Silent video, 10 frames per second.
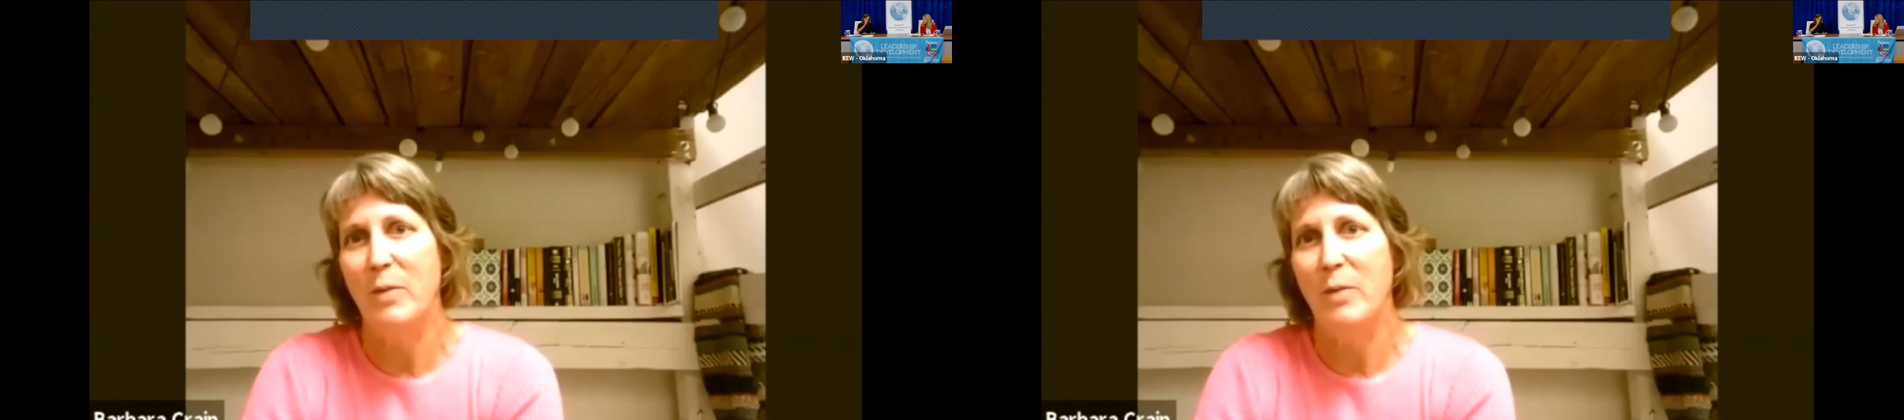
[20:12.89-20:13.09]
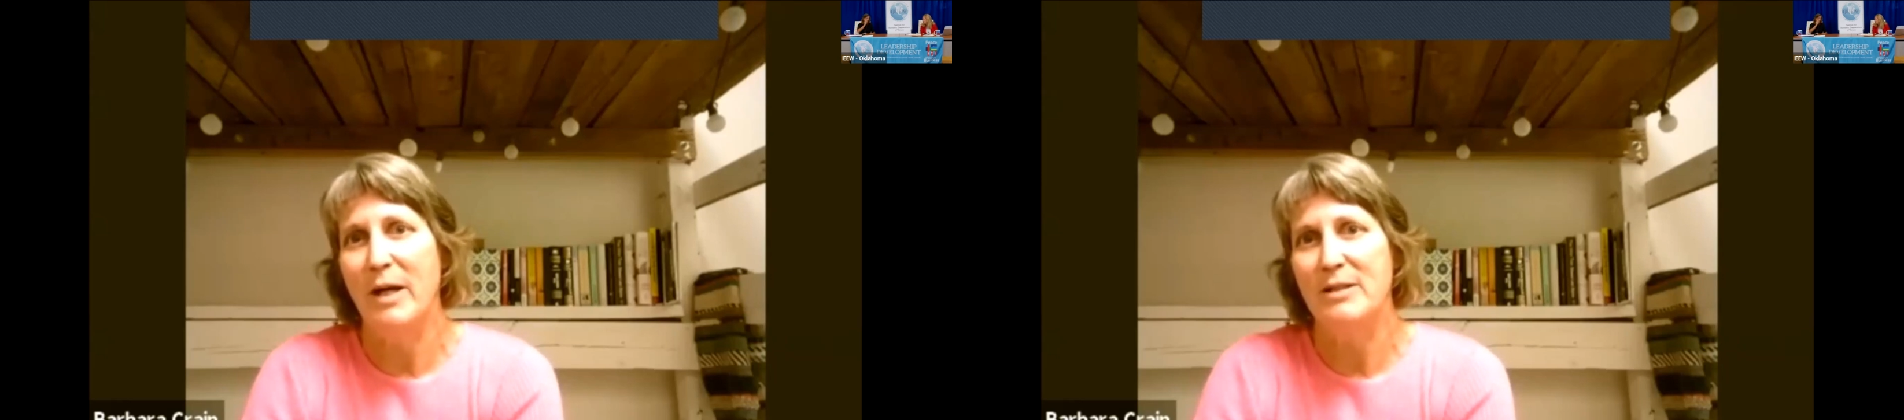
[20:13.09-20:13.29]

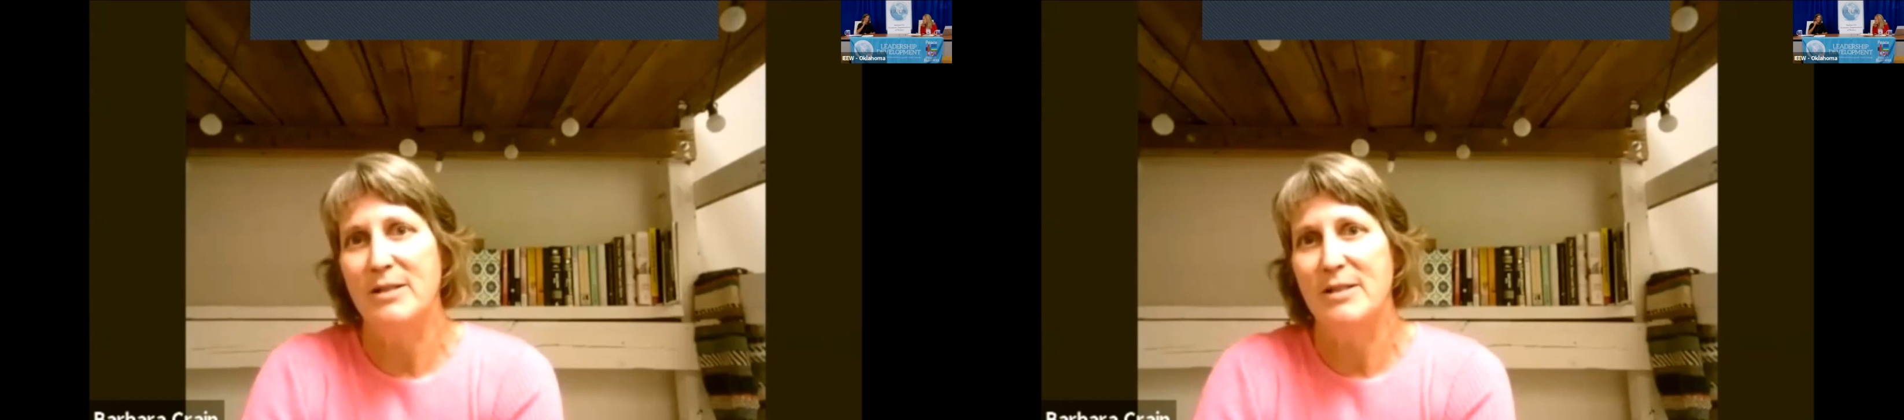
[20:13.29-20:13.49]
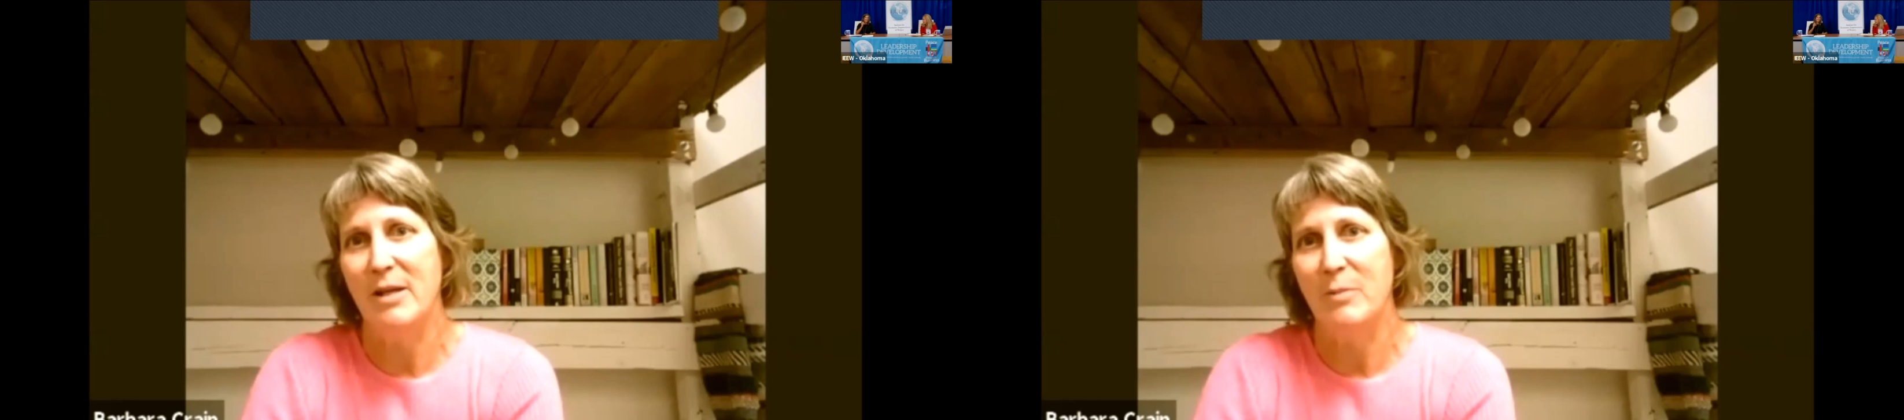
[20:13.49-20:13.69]
months to
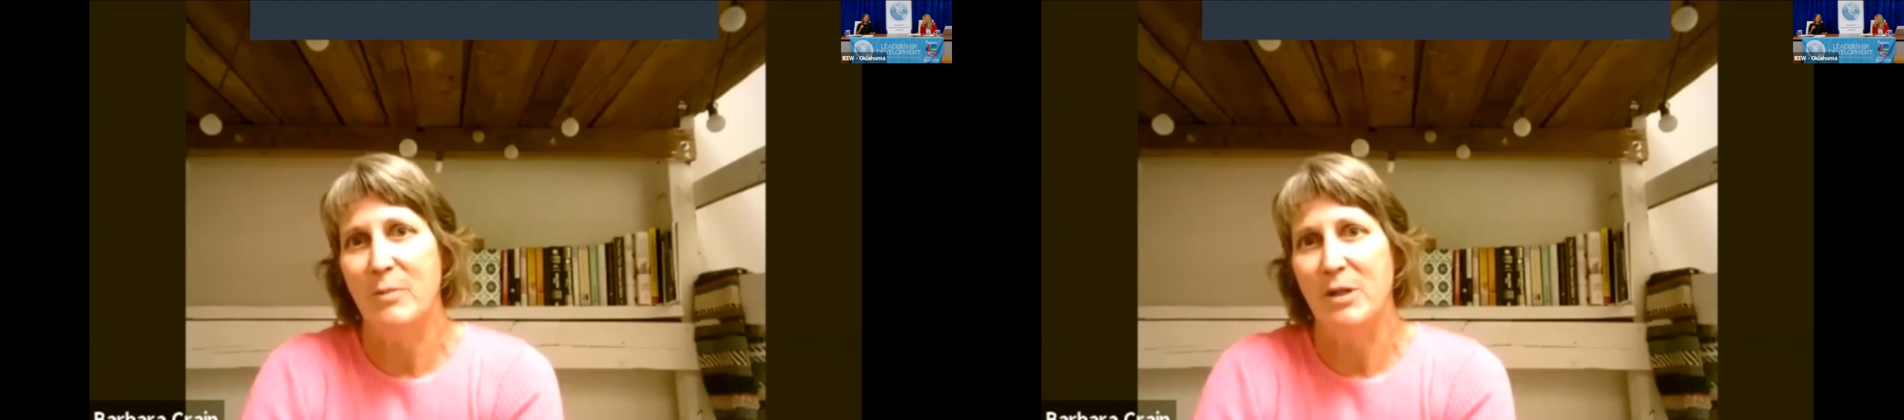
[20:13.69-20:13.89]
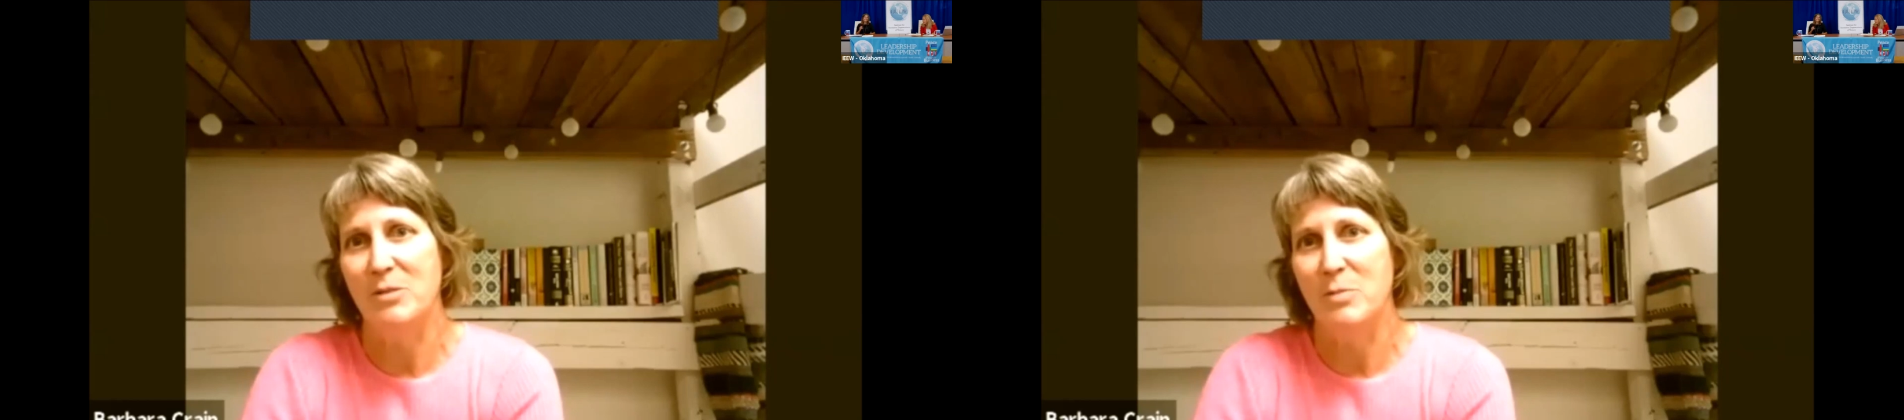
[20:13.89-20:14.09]
sell that
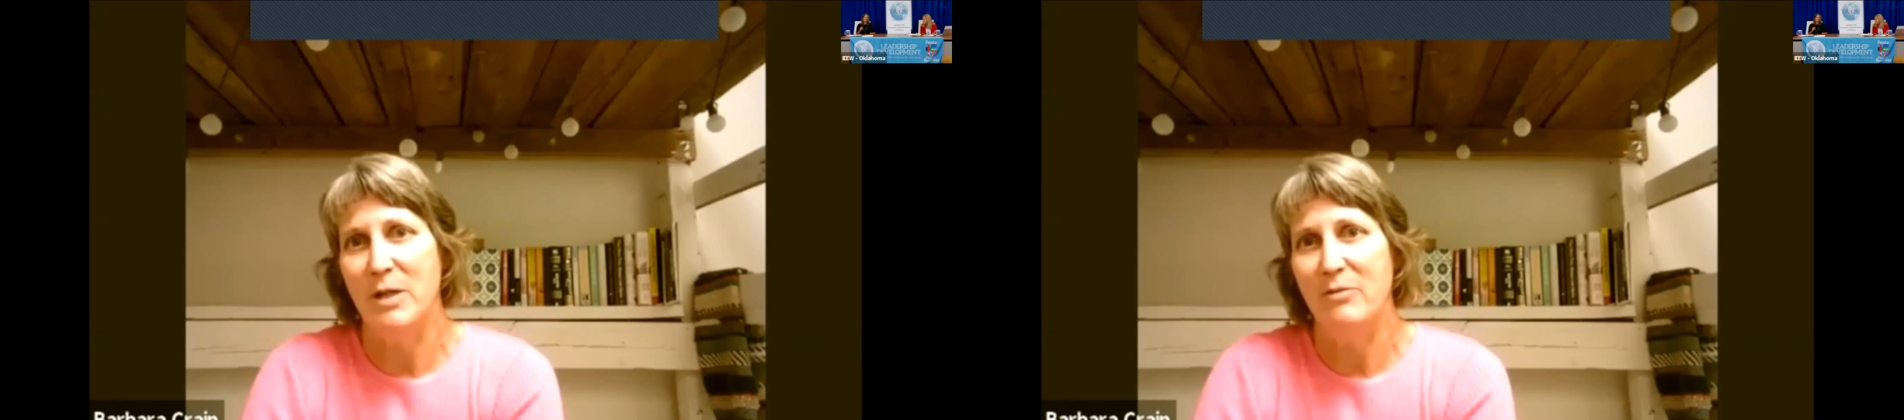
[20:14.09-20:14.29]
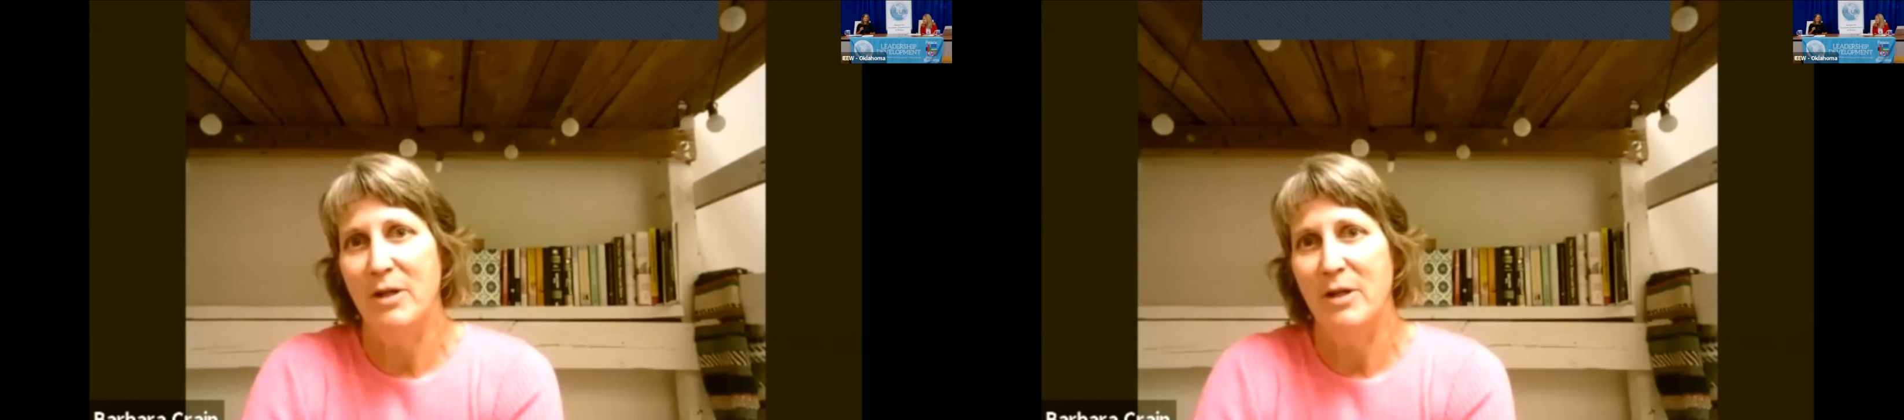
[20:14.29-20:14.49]
much beef.